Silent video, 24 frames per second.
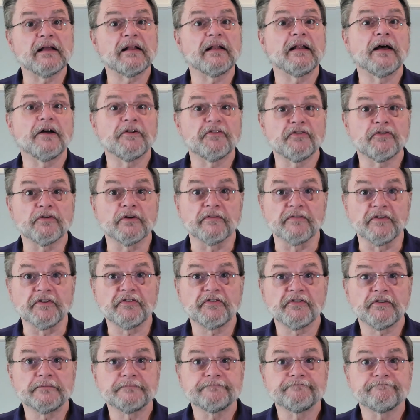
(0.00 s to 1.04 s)
a cloud
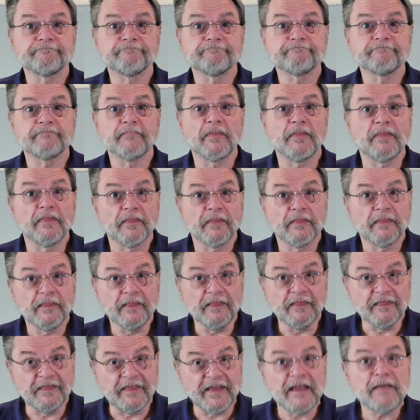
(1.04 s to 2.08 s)
service,
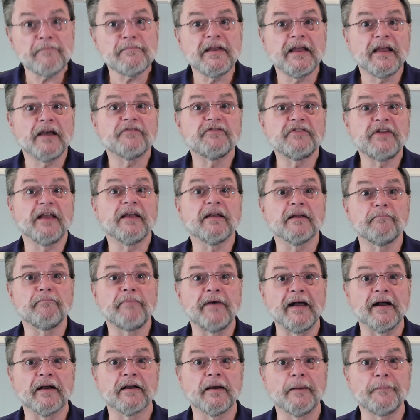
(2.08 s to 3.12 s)
they may have taken
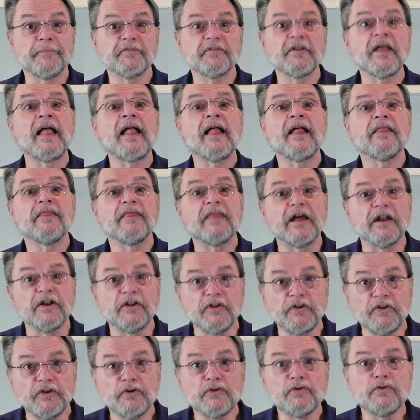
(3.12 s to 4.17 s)
backups that
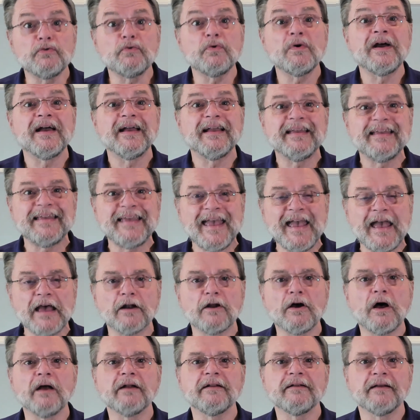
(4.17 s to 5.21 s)
you
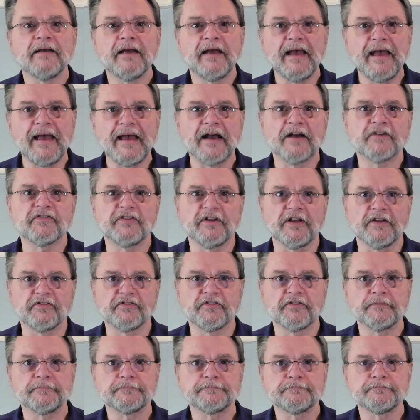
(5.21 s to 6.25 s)
cannot
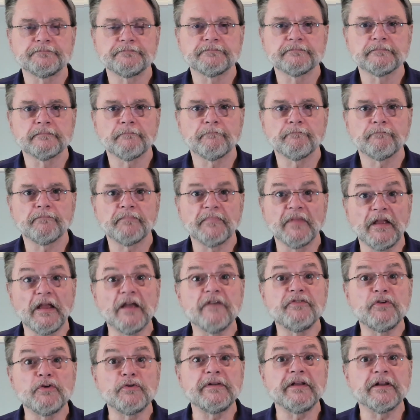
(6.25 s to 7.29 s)
access.
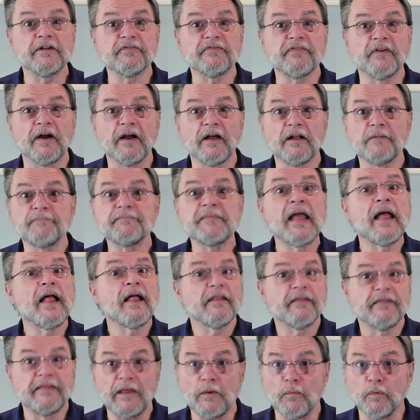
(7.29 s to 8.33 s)
If you need a file,
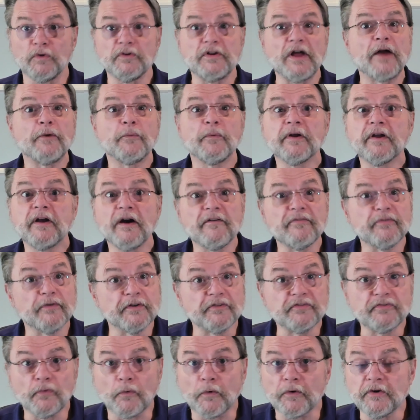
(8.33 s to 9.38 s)
they will not recover
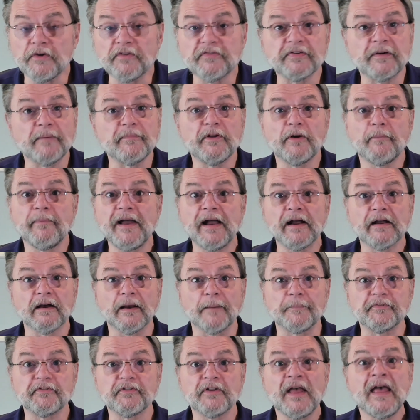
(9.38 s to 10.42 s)
it for you from their
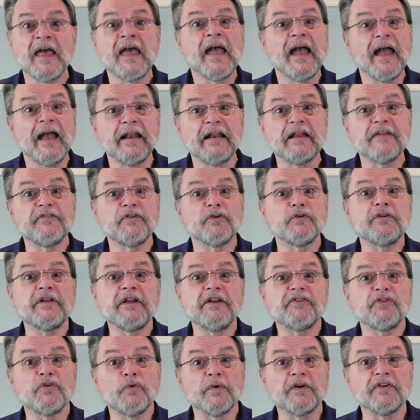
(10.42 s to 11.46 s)
backups. And if you
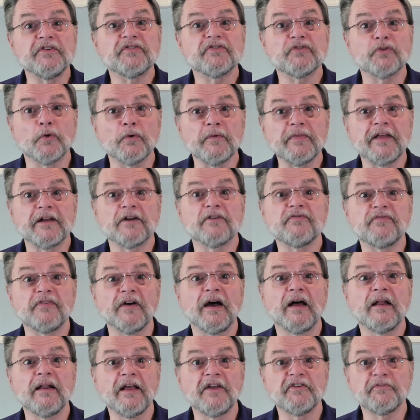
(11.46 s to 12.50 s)
need to ensure that a
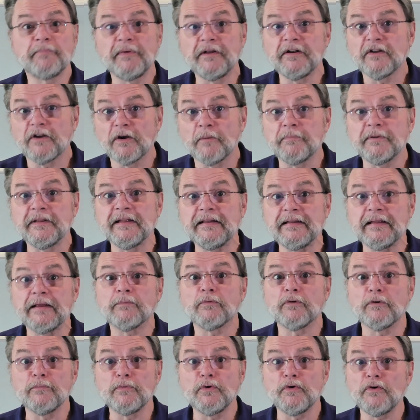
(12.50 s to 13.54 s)
file has been completely
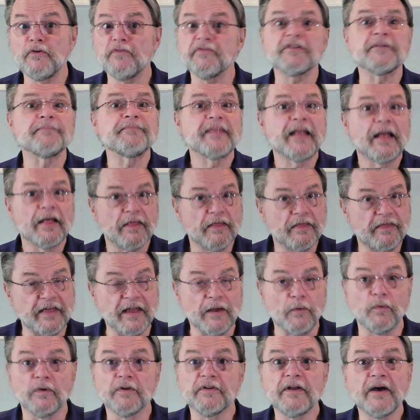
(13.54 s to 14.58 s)
removed,
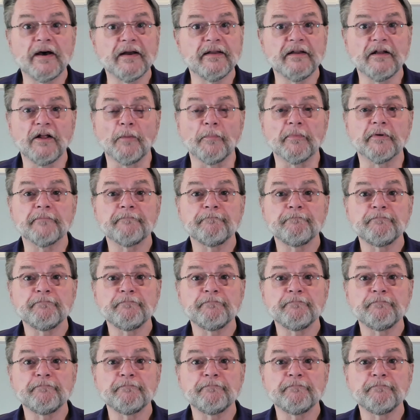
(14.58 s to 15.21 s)
they will not help.